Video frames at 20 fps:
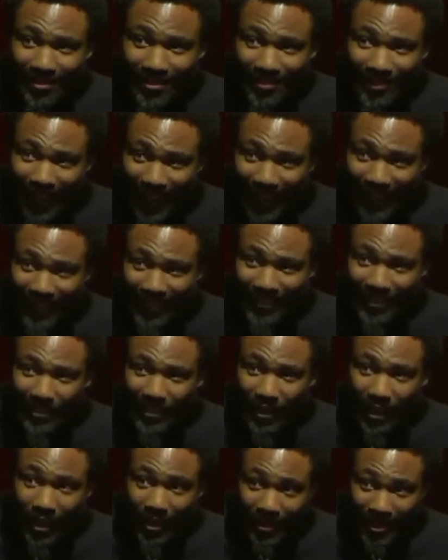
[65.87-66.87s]
like
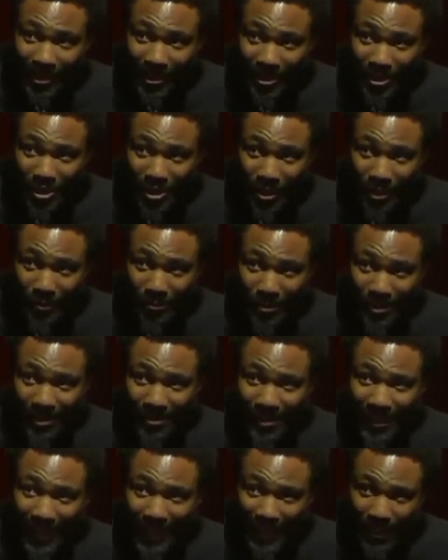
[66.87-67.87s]
uncut gems.
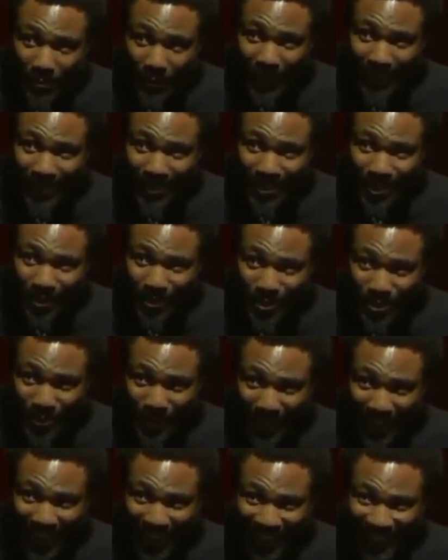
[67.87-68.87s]
Has anybody told you
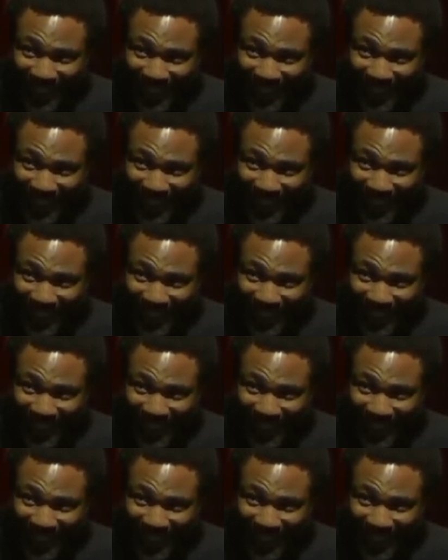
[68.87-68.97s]
that?